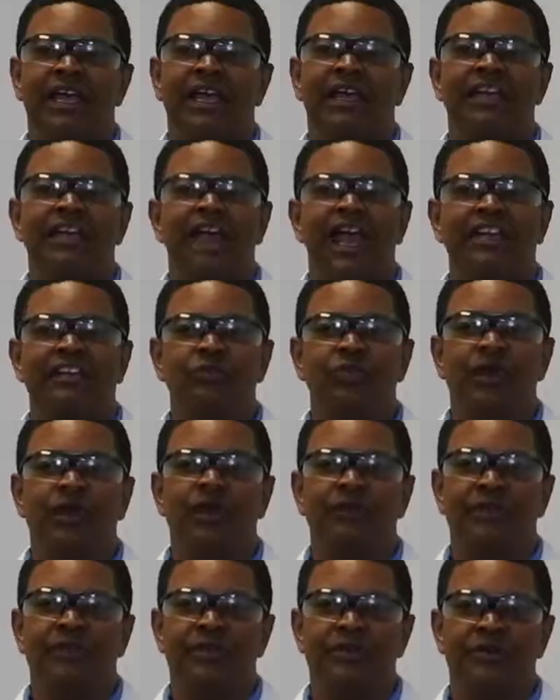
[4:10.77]
can connect to a
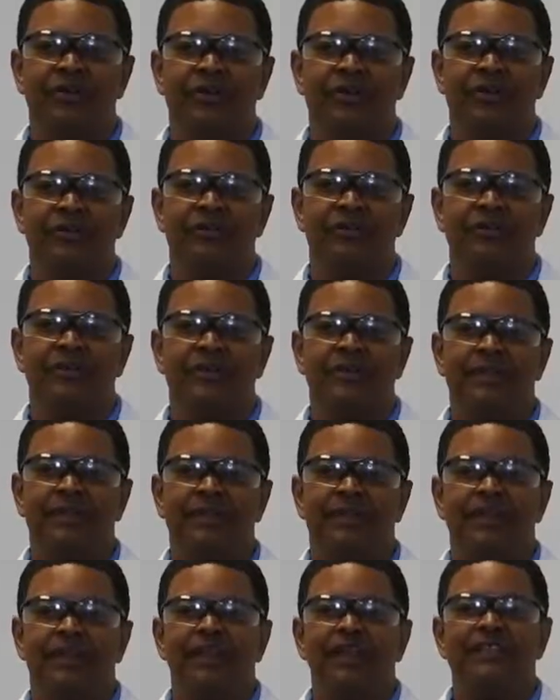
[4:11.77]
computer,
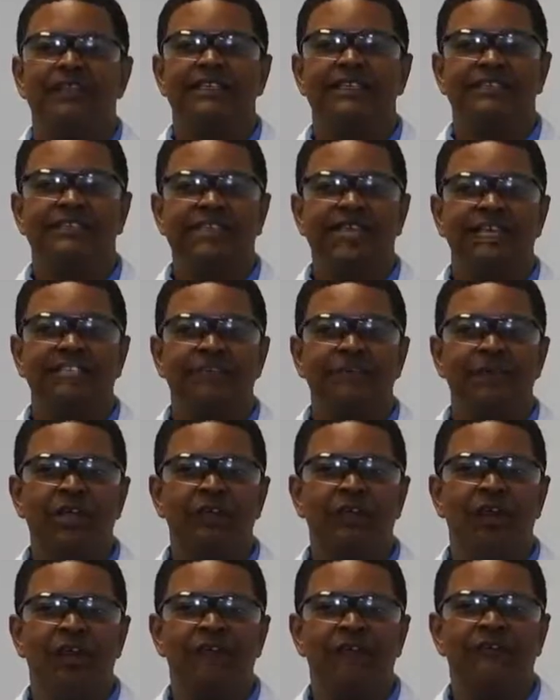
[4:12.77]
the
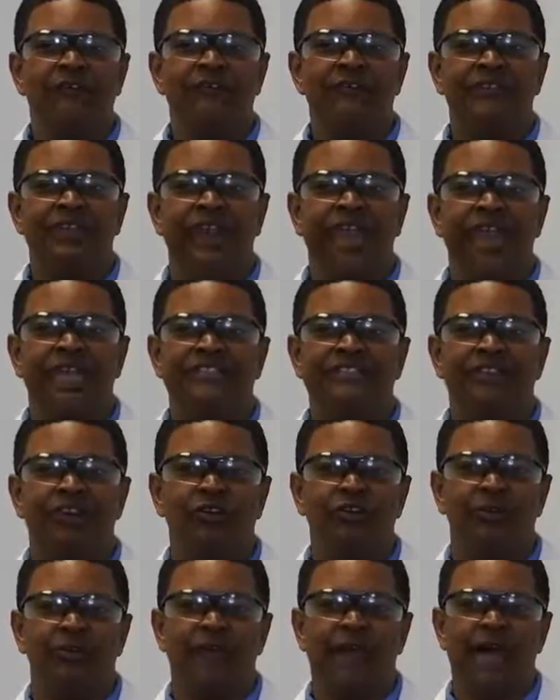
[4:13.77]
ZSP-150
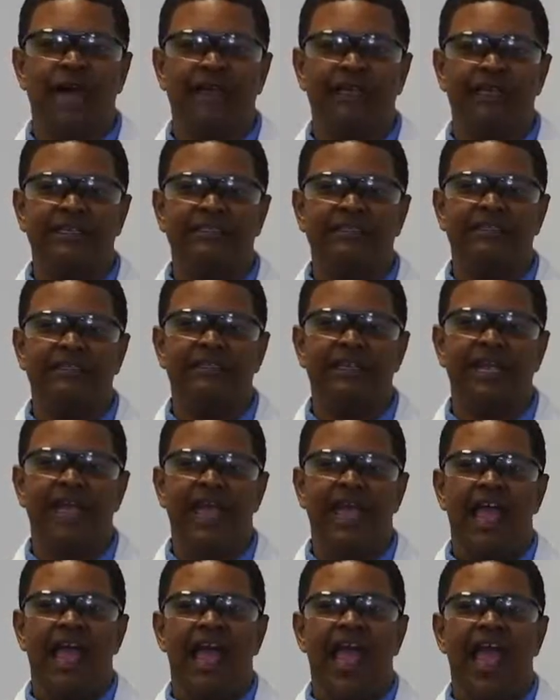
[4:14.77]
external balance,
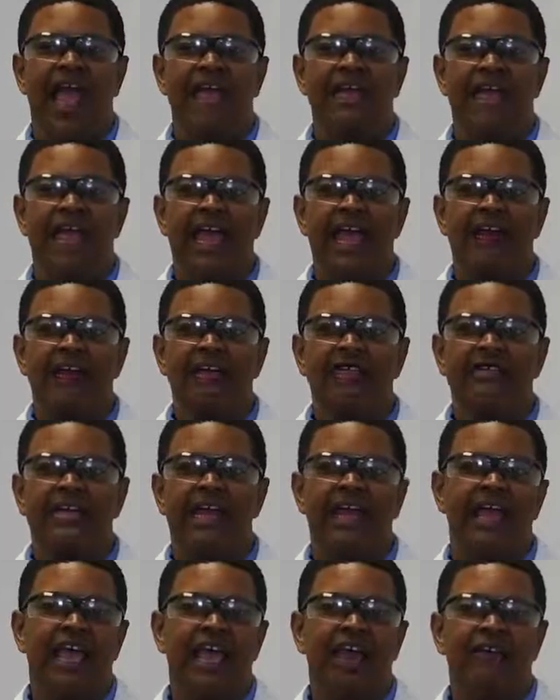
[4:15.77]
and
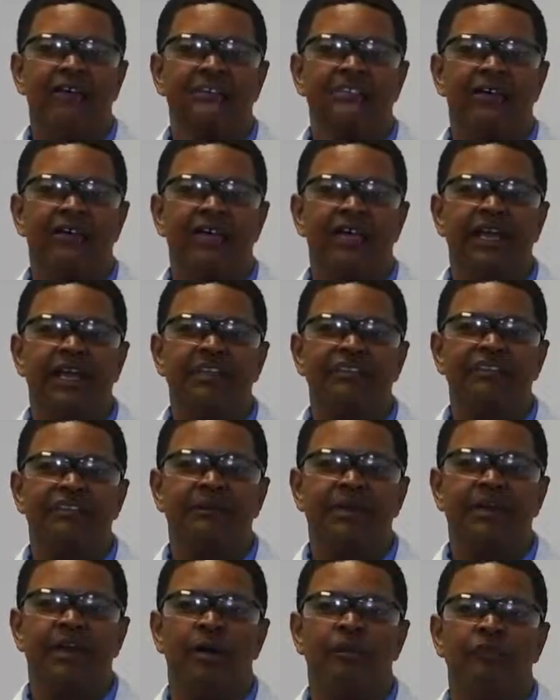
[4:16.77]
Ametek Arizona
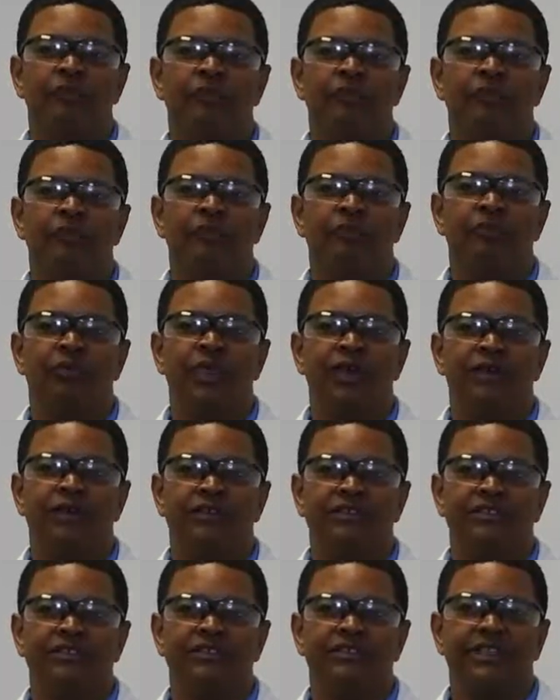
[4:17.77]
Instrument approved
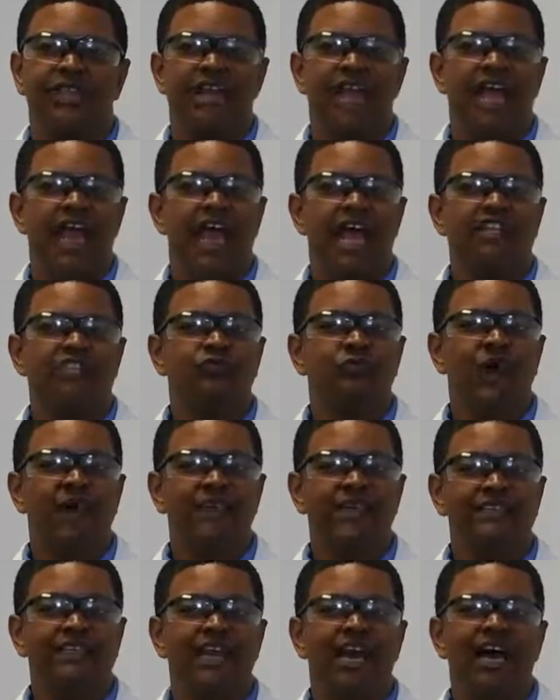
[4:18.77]
printers, as
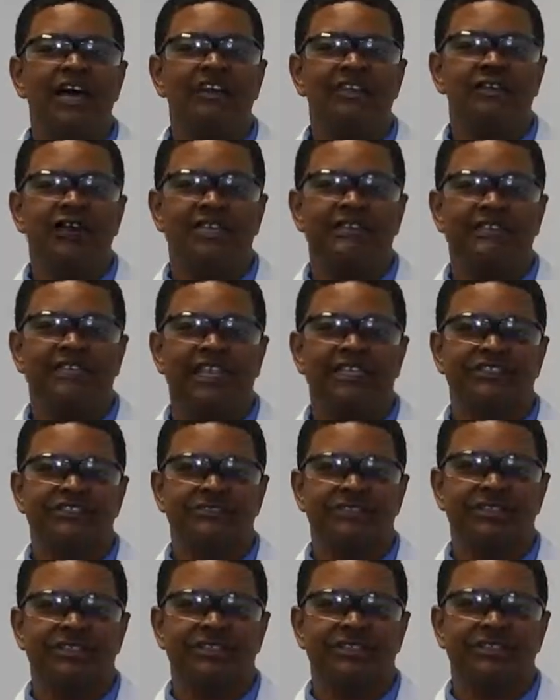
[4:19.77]
well as other
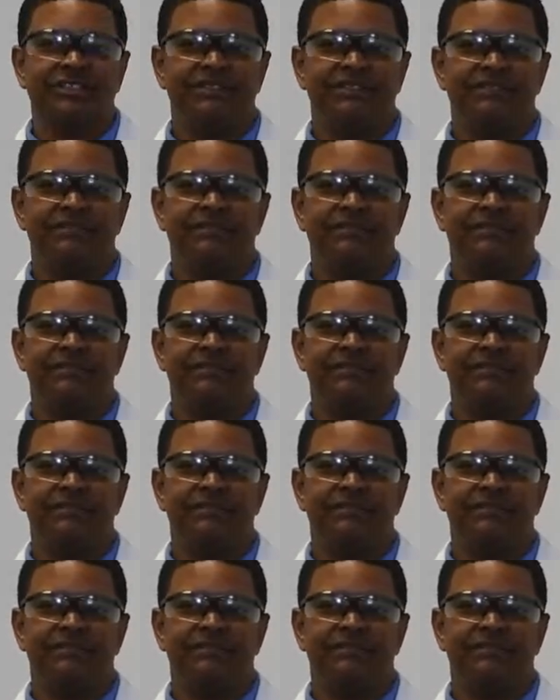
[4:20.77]
accessories.